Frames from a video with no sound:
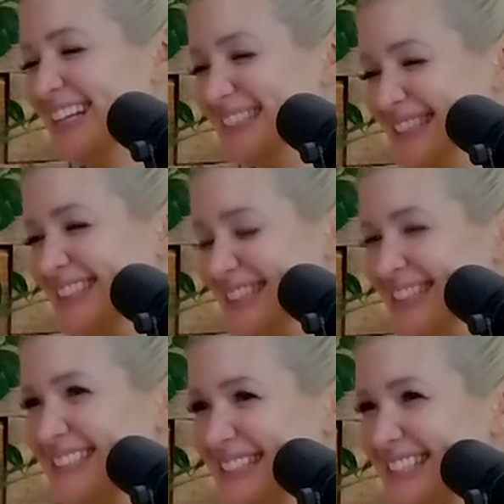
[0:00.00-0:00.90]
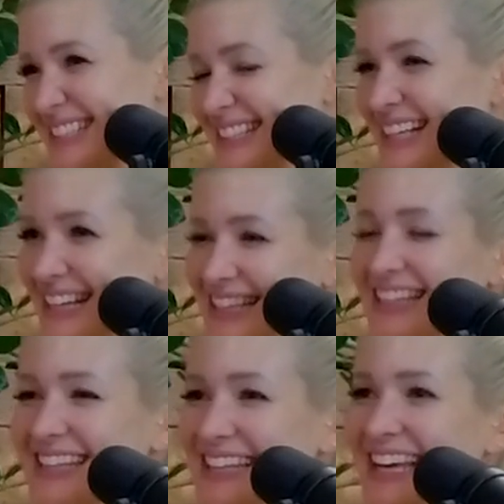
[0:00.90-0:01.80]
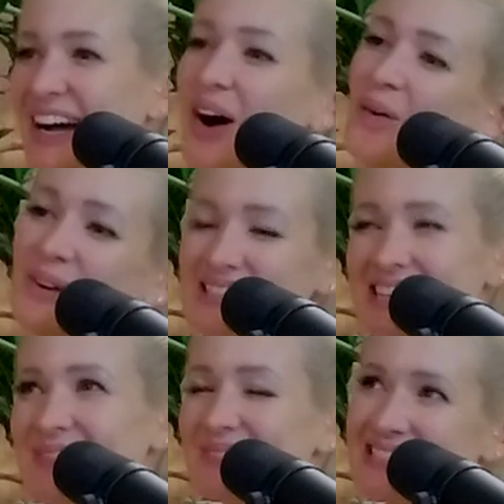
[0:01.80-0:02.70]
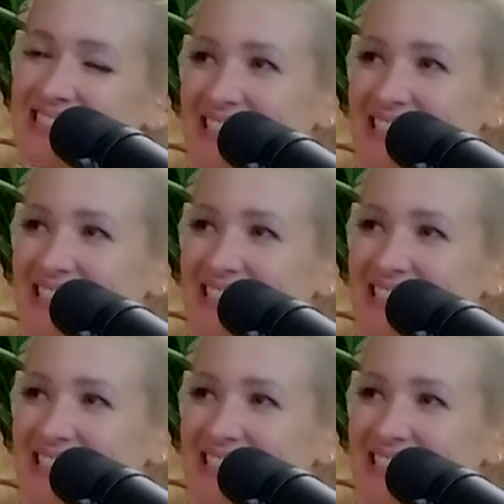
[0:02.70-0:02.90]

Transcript: this is Super Snatch. What does she do? What's up, well,